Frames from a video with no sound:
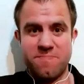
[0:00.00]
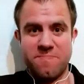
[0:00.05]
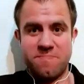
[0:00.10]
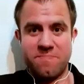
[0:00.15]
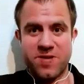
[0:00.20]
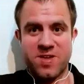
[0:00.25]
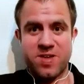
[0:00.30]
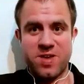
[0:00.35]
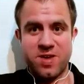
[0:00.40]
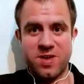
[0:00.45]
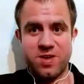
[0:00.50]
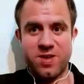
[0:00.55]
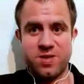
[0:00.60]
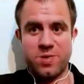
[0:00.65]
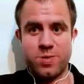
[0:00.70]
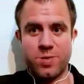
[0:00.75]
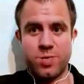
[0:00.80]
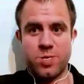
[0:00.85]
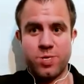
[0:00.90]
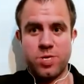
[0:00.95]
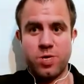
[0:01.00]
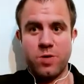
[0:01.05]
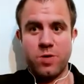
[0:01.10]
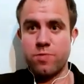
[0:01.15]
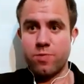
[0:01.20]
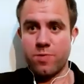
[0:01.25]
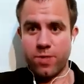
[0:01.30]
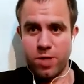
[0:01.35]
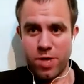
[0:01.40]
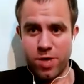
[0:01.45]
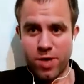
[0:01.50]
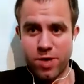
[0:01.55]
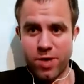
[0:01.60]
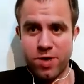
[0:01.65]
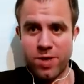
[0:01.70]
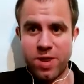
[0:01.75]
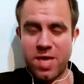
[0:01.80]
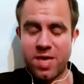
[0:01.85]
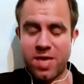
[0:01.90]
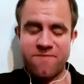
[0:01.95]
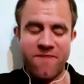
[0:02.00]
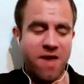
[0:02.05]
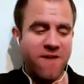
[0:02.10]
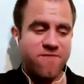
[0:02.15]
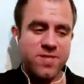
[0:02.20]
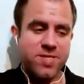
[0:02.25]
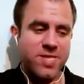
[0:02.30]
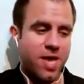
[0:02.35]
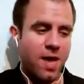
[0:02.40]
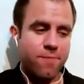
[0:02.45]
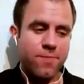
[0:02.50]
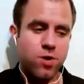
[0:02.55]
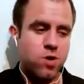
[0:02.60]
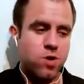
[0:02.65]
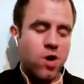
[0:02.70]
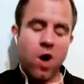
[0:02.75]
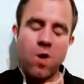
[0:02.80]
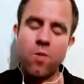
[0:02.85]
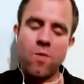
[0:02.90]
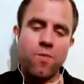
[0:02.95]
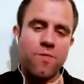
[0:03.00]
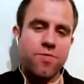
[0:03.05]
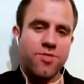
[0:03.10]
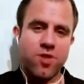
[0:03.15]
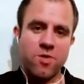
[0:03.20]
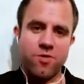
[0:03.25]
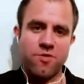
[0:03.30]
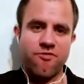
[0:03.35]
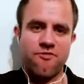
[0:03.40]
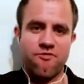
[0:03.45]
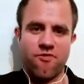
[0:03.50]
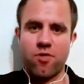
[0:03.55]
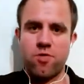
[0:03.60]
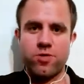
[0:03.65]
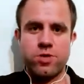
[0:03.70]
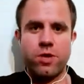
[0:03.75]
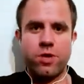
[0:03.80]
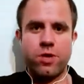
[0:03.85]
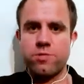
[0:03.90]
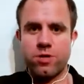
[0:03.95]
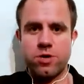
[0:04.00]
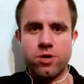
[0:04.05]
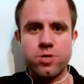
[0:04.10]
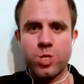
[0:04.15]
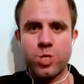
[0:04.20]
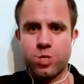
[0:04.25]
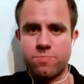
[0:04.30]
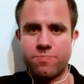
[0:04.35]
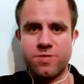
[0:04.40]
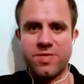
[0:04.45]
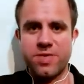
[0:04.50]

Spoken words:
because you learn every time you go through a struggle, you learn something.